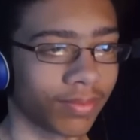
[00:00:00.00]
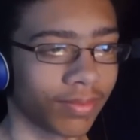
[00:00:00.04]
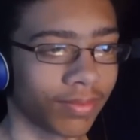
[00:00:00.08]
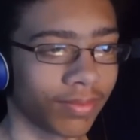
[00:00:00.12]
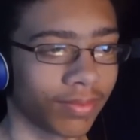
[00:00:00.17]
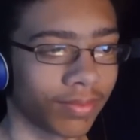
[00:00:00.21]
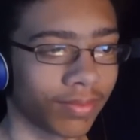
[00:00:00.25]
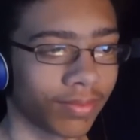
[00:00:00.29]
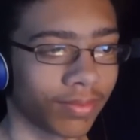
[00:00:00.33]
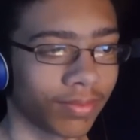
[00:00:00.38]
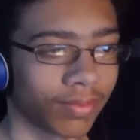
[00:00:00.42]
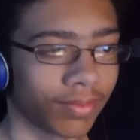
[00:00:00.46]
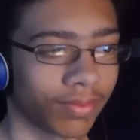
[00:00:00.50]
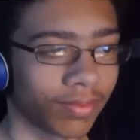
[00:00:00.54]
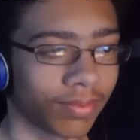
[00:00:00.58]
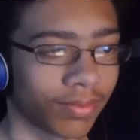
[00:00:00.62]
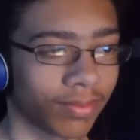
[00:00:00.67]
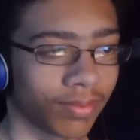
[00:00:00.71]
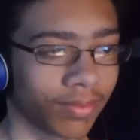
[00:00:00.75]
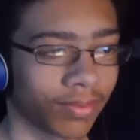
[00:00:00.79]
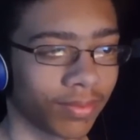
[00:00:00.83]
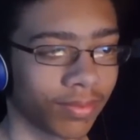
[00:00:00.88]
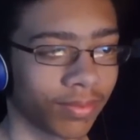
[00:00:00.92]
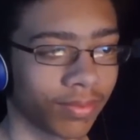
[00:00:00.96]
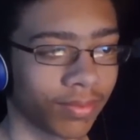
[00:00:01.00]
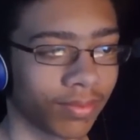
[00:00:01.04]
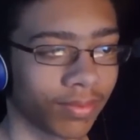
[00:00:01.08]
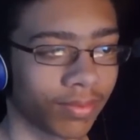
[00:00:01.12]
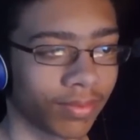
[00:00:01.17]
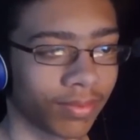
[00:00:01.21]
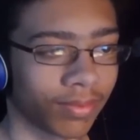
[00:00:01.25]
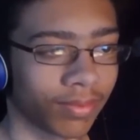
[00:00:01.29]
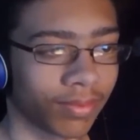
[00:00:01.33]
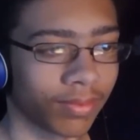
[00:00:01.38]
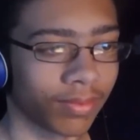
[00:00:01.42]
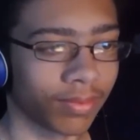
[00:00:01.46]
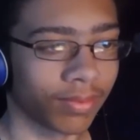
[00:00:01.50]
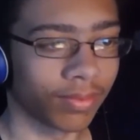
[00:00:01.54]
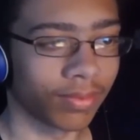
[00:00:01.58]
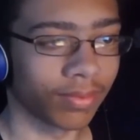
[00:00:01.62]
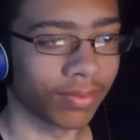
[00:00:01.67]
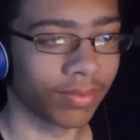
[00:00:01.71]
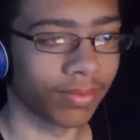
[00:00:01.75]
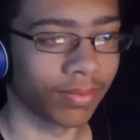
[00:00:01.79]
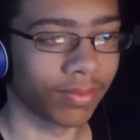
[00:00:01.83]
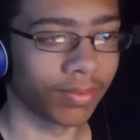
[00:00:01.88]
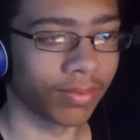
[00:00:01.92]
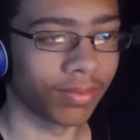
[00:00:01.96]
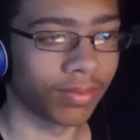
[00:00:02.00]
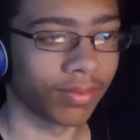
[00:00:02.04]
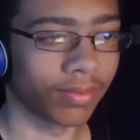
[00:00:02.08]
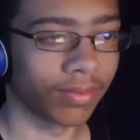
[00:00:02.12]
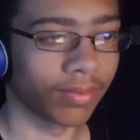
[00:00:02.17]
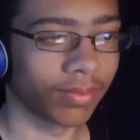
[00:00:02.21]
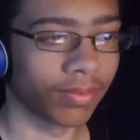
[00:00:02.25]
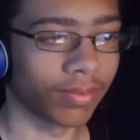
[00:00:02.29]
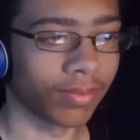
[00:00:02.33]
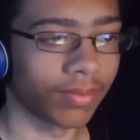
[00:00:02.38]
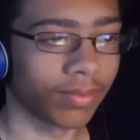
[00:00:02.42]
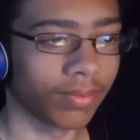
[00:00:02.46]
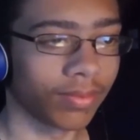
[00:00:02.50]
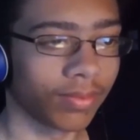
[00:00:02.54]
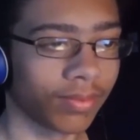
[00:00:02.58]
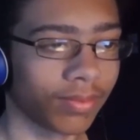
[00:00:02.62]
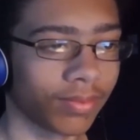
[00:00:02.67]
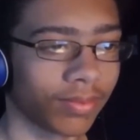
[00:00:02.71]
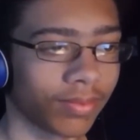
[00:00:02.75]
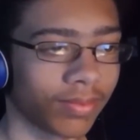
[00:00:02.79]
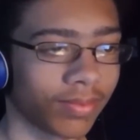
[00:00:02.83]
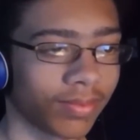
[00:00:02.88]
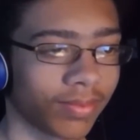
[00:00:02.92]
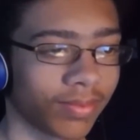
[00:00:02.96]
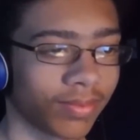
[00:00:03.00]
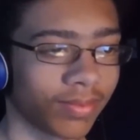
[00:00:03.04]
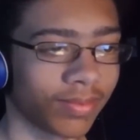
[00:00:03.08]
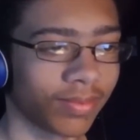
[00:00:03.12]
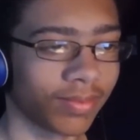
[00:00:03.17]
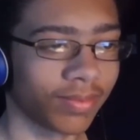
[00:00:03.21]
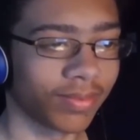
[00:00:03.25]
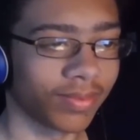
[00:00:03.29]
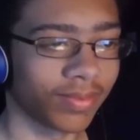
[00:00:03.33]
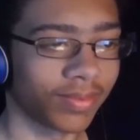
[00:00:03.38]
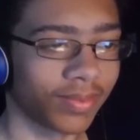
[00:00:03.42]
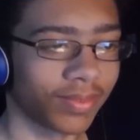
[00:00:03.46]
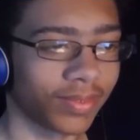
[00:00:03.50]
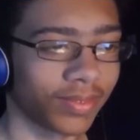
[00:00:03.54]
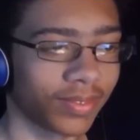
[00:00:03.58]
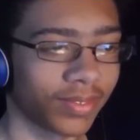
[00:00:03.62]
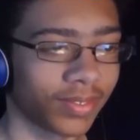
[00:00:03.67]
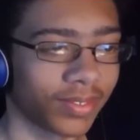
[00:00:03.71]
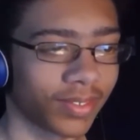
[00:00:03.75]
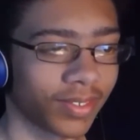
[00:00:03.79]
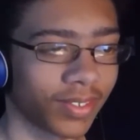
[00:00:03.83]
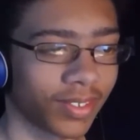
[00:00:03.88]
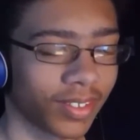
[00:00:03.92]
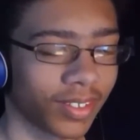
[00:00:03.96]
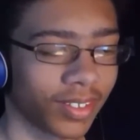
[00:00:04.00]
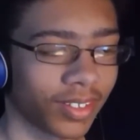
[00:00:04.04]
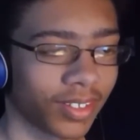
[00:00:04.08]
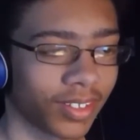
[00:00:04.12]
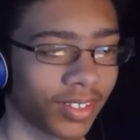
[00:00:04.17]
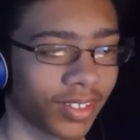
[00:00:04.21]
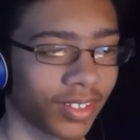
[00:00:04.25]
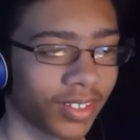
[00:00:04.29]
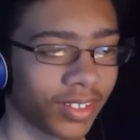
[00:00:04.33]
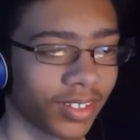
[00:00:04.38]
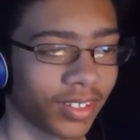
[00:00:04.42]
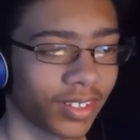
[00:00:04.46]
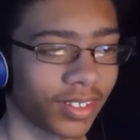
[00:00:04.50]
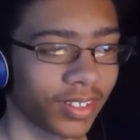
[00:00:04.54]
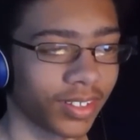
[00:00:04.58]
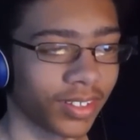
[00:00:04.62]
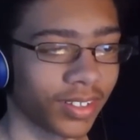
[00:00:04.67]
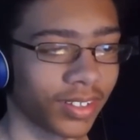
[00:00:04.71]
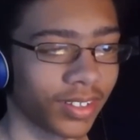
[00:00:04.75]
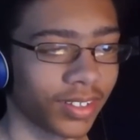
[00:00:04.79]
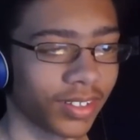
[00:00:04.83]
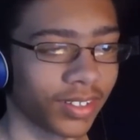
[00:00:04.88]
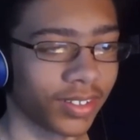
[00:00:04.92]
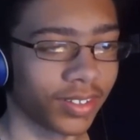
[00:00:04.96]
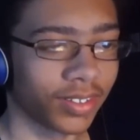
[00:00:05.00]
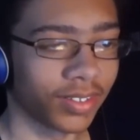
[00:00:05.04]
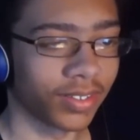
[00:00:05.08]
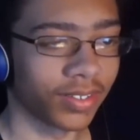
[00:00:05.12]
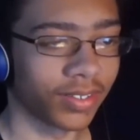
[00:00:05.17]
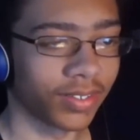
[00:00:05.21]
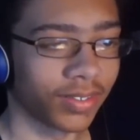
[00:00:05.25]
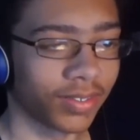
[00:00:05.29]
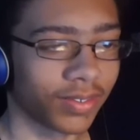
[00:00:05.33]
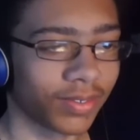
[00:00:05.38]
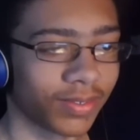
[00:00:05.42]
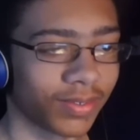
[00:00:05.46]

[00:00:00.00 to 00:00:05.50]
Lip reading: Nobody speaks.